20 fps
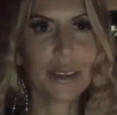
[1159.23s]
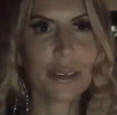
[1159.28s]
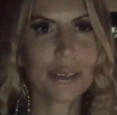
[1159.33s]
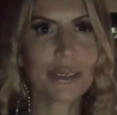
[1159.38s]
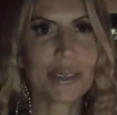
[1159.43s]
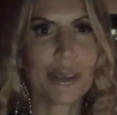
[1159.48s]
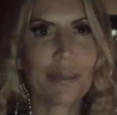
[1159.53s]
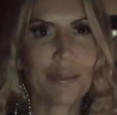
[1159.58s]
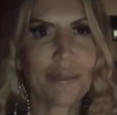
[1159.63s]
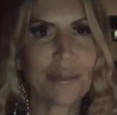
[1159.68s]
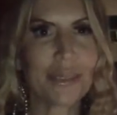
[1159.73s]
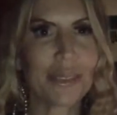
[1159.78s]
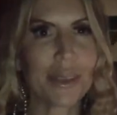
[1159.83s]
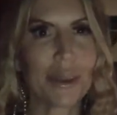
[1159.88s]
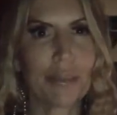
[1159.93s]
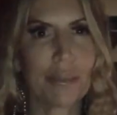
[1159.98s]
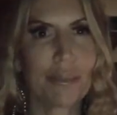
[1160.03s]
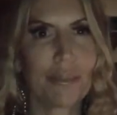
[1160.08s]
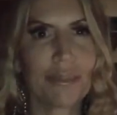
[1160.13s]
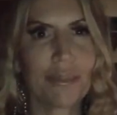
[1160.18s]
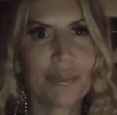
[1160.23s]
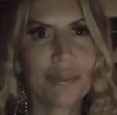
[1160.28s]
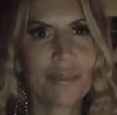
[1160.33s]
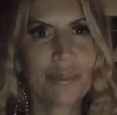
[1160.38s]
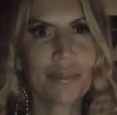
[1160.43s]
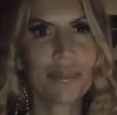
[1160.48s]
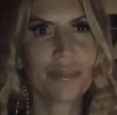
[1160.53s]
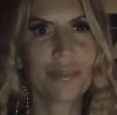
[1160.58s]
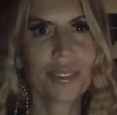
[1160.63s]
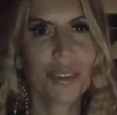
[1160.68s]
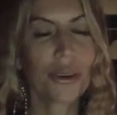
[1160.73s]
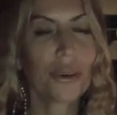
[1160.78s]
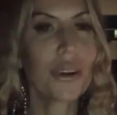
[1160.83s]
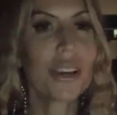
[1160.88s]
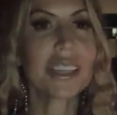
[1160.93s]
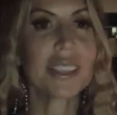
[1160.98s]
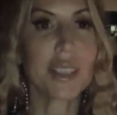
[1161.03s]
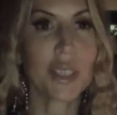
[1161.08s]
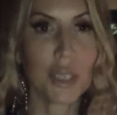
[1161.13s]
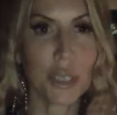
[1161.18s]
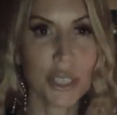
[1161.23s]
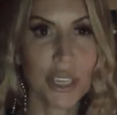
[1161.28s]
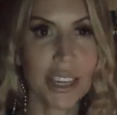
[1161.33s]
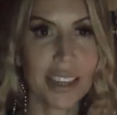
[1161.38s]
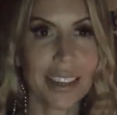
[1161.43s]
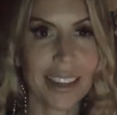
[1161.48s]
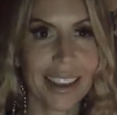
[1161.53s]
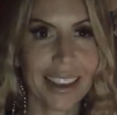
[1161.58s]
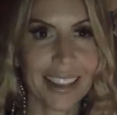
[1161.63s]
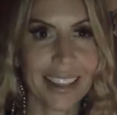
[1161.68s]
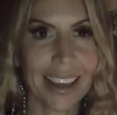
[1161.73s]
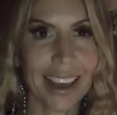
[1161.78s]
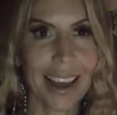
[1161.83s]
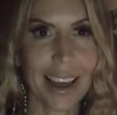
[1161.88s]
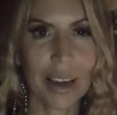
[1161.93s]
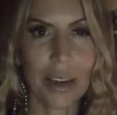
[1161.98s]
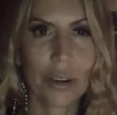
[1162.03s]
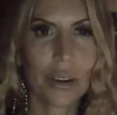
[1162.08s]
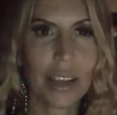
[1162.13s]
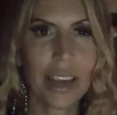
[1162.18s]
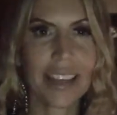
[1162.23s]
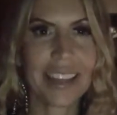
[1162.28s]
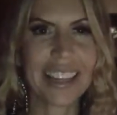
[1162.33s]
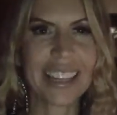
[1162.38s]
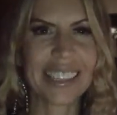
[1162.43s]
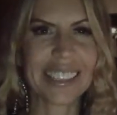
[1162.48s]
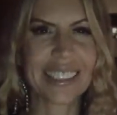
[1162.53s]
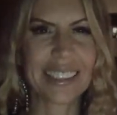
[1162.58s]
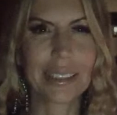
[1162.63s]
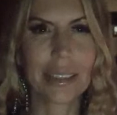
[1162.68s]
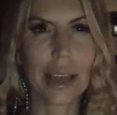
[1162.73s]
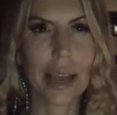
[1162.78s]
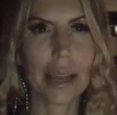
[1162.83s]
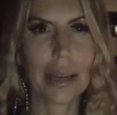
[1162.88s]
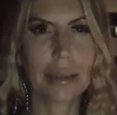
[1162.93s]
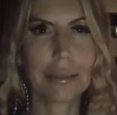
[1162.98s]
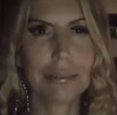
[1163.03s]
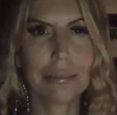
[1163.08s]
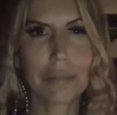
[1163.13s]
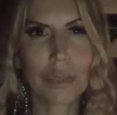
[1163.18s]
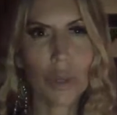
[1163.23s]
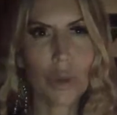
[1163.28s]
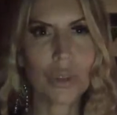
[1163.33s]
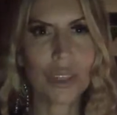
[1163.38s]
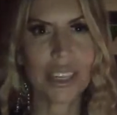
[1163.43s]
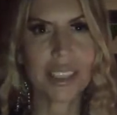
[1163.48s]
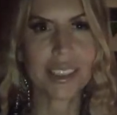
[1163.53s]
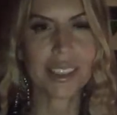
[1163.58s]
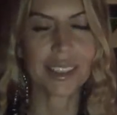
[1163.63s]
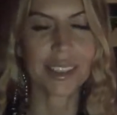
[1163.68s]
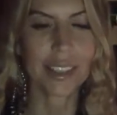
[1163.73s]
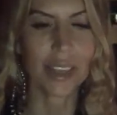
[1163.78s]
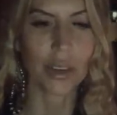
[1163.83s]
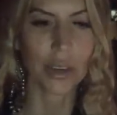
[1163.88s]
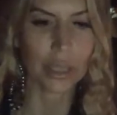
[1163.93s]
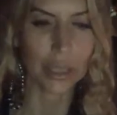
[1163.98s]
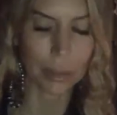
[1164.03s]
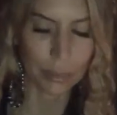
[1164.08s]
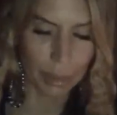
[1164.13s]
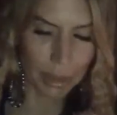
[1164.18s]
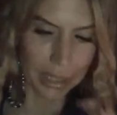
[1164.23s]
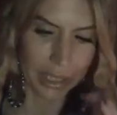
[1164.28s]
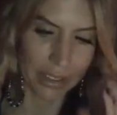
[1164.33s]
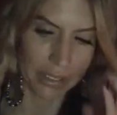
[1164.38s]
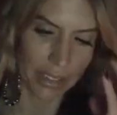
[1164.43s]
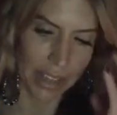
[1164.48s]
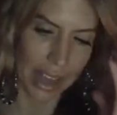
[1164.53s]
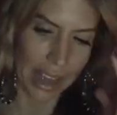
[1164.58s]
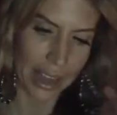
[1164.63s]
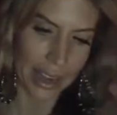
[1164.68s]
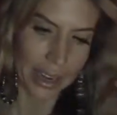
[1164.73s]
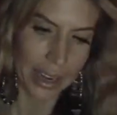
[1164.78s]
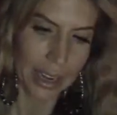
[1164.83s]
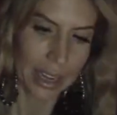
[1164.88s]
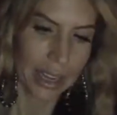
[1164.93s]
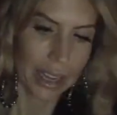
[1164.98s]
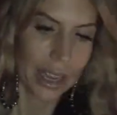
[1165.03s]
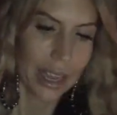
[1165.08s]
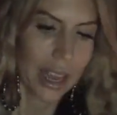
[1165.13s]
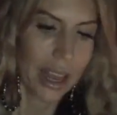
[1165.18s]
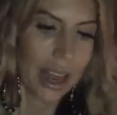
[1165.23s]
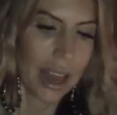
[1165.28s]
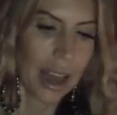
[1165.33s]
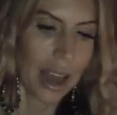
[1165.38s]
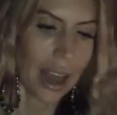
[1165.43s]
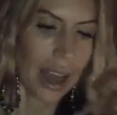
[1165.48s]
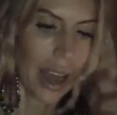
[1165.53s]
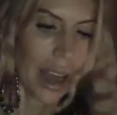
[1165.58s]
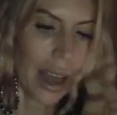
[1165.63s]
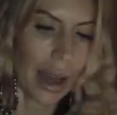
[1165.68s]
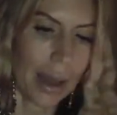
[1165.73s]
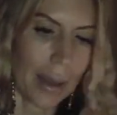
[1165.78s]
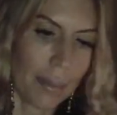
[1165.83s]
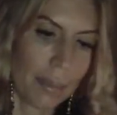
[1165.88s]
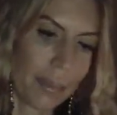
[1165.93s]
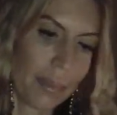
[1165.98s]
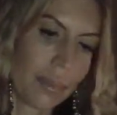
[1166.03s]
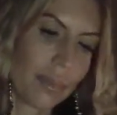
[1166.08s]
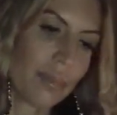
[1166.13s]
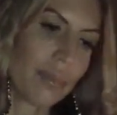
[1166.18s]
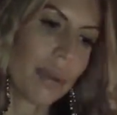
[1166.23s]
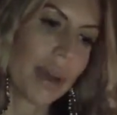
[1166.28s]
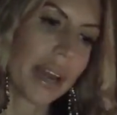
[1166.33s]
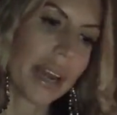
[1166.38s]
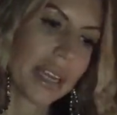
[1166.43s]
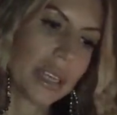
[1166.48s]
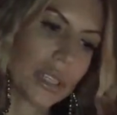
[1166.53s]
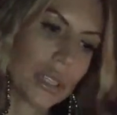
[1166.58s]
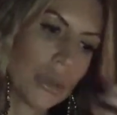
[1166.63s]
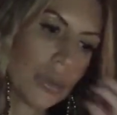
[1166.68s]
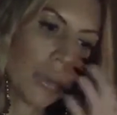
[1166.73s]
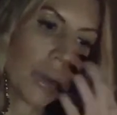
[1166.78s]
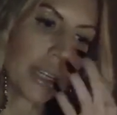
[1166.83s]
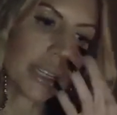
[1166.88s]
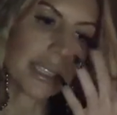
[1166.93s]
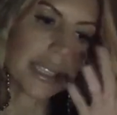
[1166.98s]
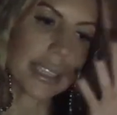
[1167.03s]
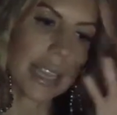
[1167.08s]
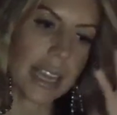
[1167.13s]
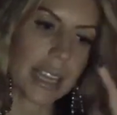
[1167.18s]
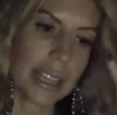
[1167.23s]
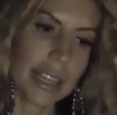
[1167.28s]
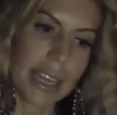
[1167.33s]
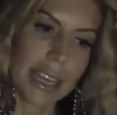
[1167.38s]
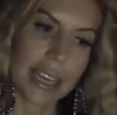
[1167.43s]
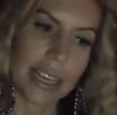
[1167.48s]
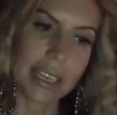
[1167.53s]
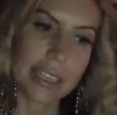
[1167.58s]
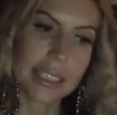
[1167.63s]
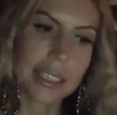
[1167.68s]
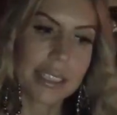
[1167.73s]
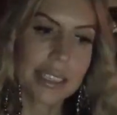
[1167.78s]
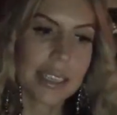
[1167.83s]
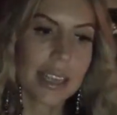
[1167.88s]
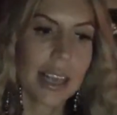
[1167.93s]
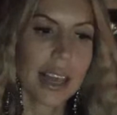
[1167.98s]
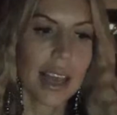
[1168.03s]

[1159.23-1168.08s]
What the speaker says: or some crazy shit like that. Okay, I don't necessarily believe that. But I do want to say this.